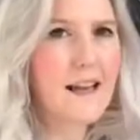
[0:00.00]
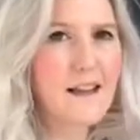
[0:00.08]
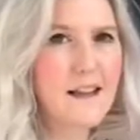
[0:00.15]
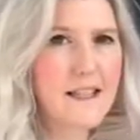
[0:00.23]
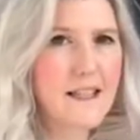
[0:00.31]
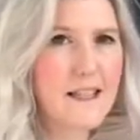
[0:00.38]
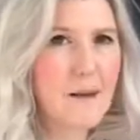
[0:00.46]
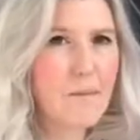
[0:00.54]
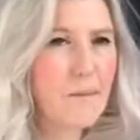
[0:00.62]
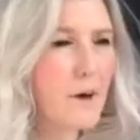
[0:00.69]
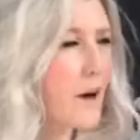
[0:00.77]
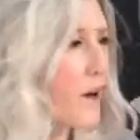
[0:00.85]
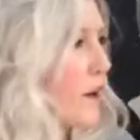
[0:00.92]
in the
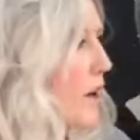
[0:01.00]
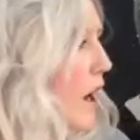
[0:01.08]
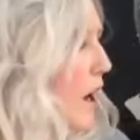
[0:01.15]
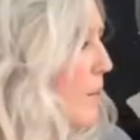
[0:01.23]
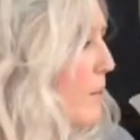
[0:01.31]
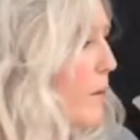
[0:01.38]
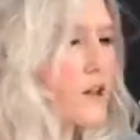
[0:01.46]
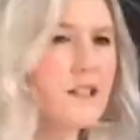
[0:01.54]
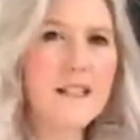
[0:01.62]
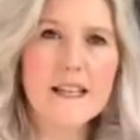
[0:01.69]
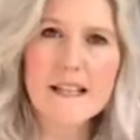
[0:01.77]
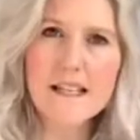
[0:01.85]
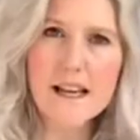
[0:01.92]
December
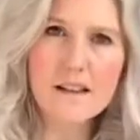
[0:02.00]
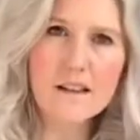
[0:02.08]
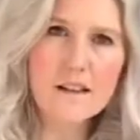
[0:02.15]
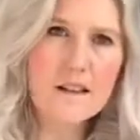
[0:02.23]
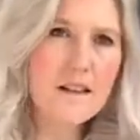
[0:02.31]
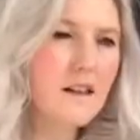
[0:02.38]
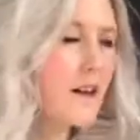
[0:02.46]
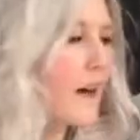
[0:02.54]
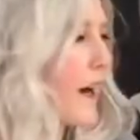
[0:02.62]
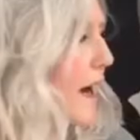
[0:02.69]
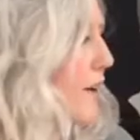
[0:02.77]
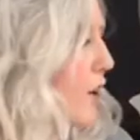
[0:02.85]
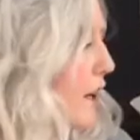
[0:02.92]
Boxing Day sales
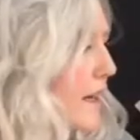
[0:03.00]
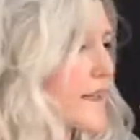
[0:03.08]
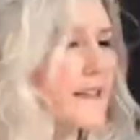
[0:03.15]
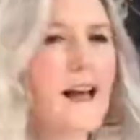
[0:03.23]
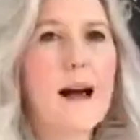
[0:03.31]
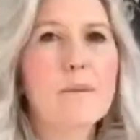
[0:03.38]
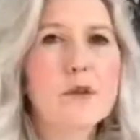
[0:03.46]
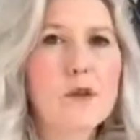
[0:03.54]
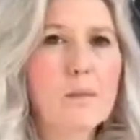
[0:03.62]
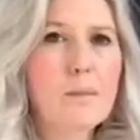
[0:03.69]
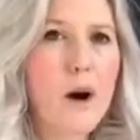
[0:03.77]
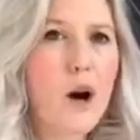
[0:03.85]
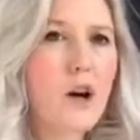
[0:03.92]
I got it at an
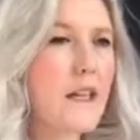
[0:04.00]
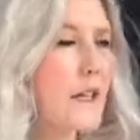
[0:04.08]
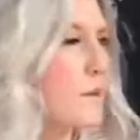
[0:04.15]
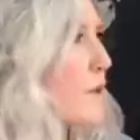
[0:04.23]
absolute bargain. It